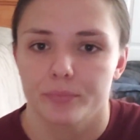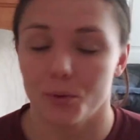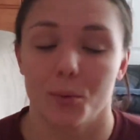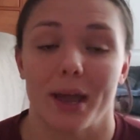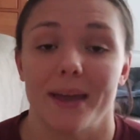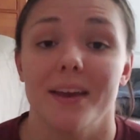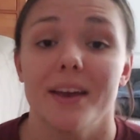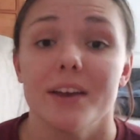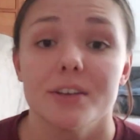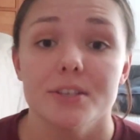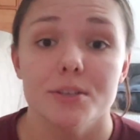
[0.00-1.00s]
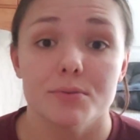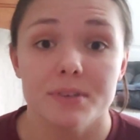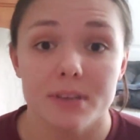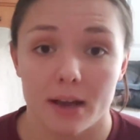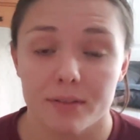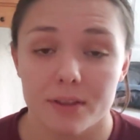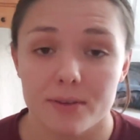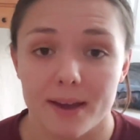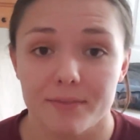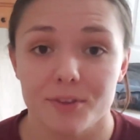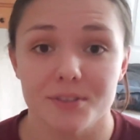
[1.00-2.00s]
Okay, so now that you
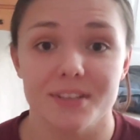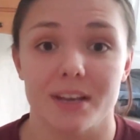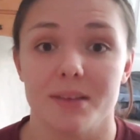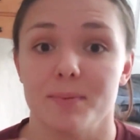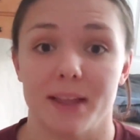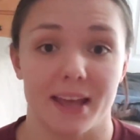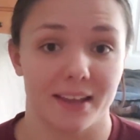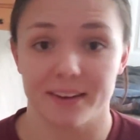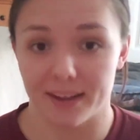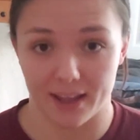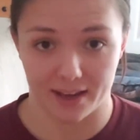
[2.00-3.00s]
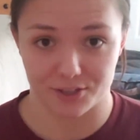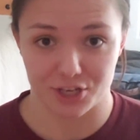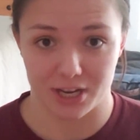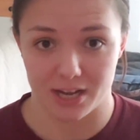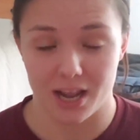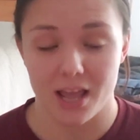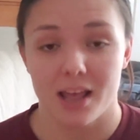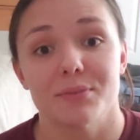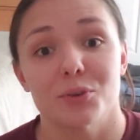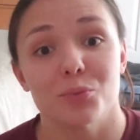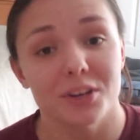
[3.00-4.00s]
have your study plan in action,
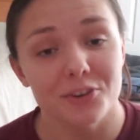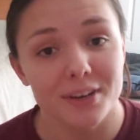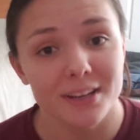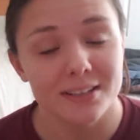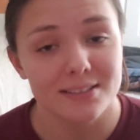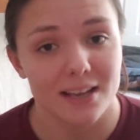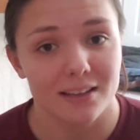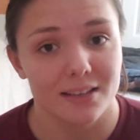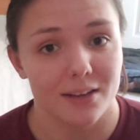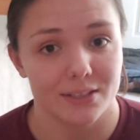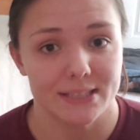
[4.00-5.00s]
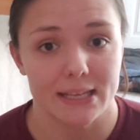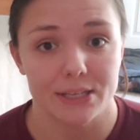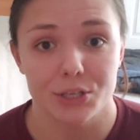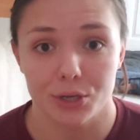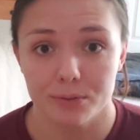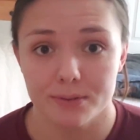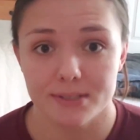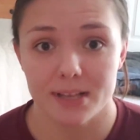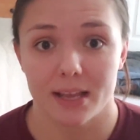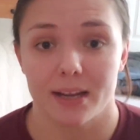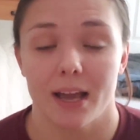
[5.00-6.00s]
if you're wondering exactly how to take
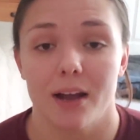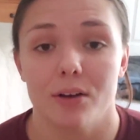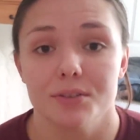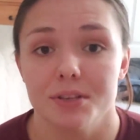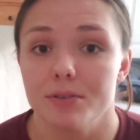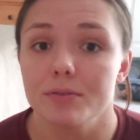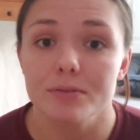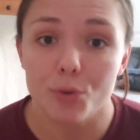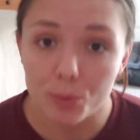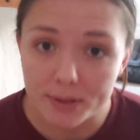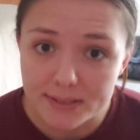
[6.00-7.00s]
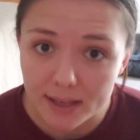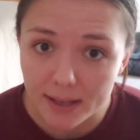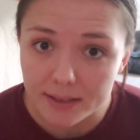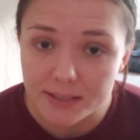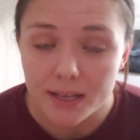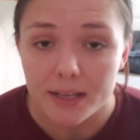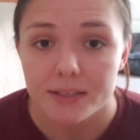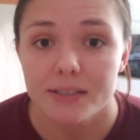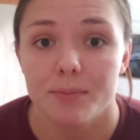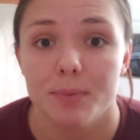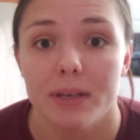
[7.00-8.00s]
notes and how to use Quizlet
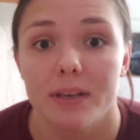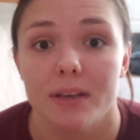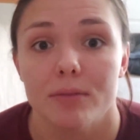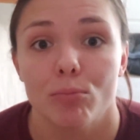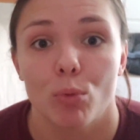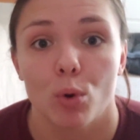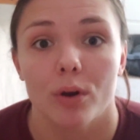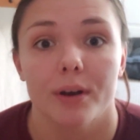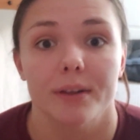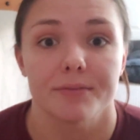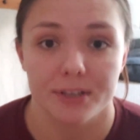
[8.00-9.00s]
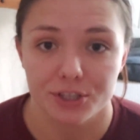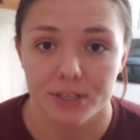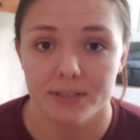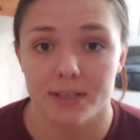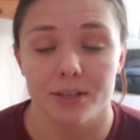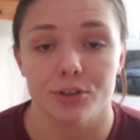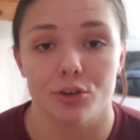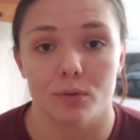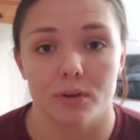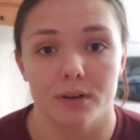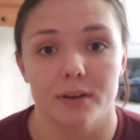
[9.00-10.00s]
to be more efficient in
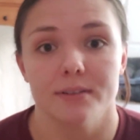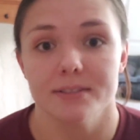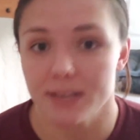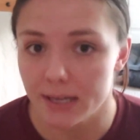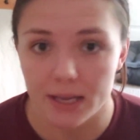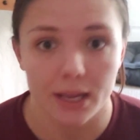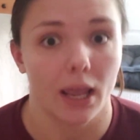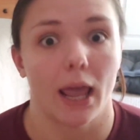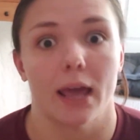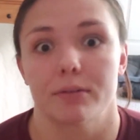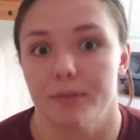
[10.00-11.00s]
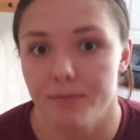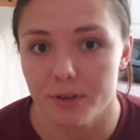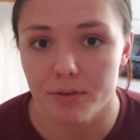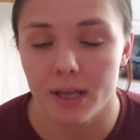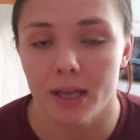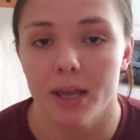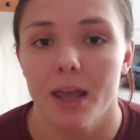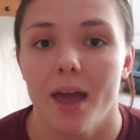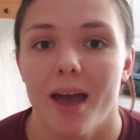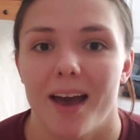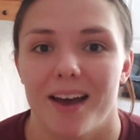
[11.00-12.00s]
your studying and reviewing,
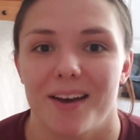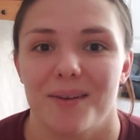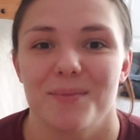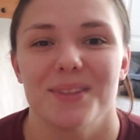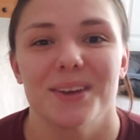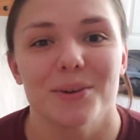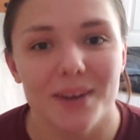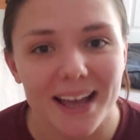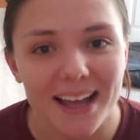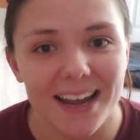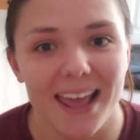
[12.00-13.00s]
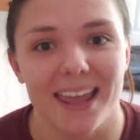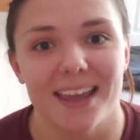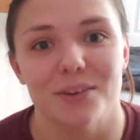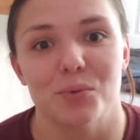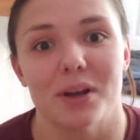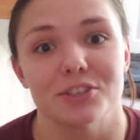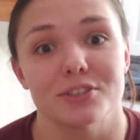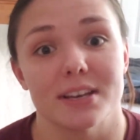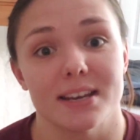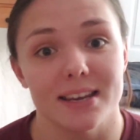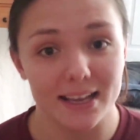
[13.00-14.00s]
then go ahead and watch
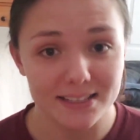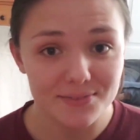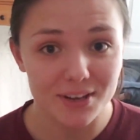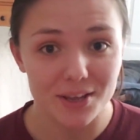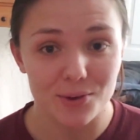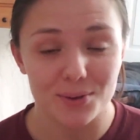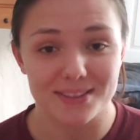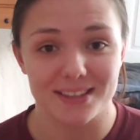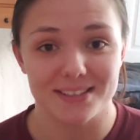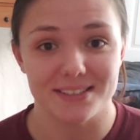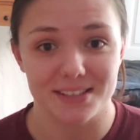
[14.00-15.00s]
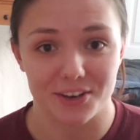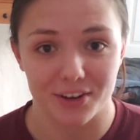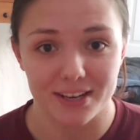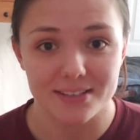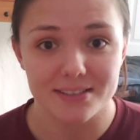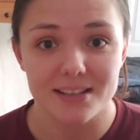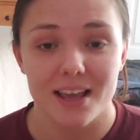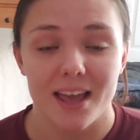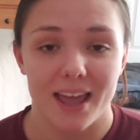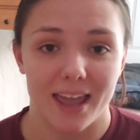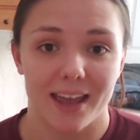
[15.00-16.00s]
the next video in this series,
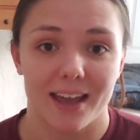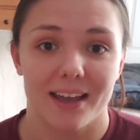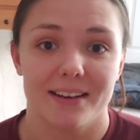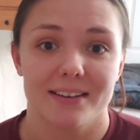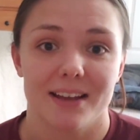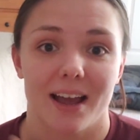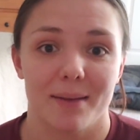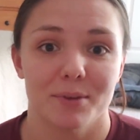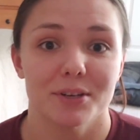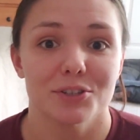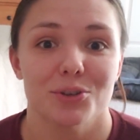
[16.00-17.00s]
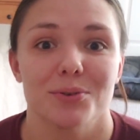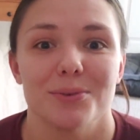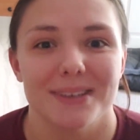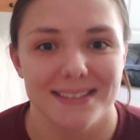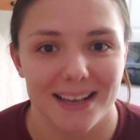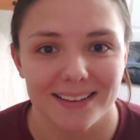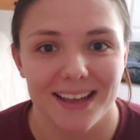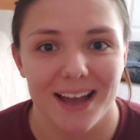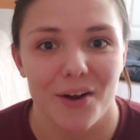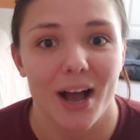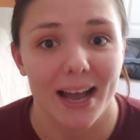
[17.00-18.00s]
and I'm going to show you exactly
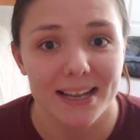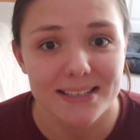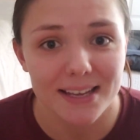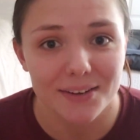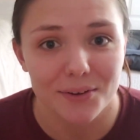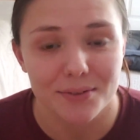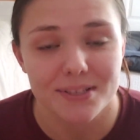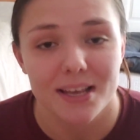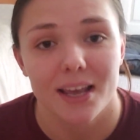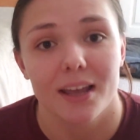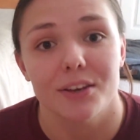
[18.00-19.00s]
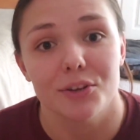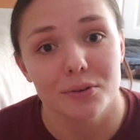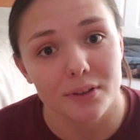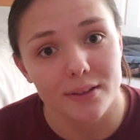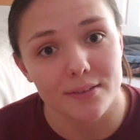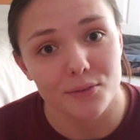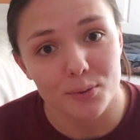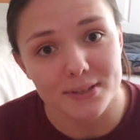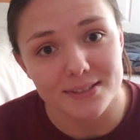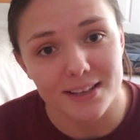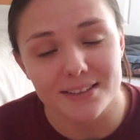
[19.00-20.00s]
how I take notes and utilize
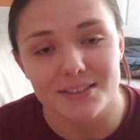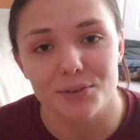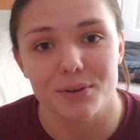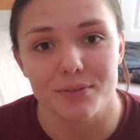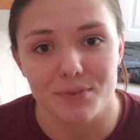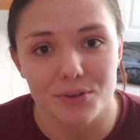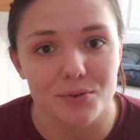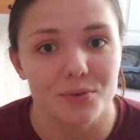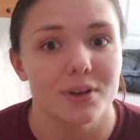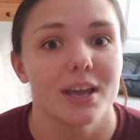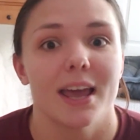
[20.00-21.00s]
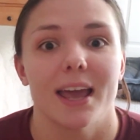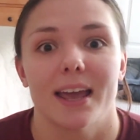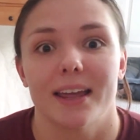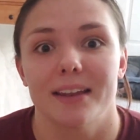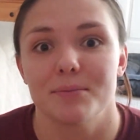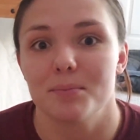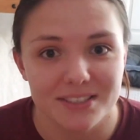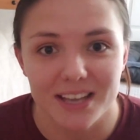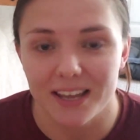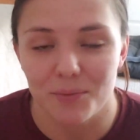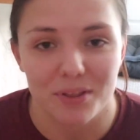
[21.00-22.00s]
Quizlet to review and
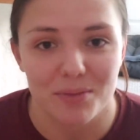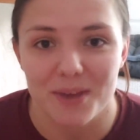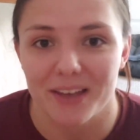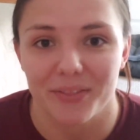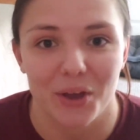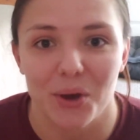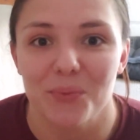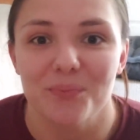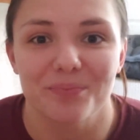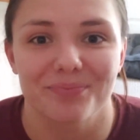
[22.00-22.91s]
take it with me on the go.